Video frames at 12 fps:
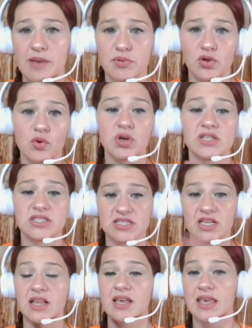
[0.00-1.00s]
You could
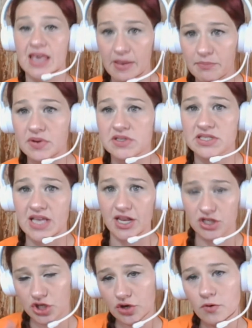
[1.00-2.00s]
skip slide
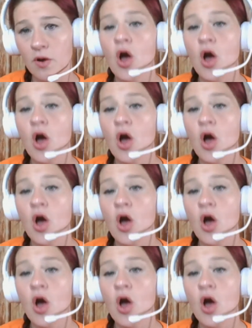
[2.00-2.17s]
2,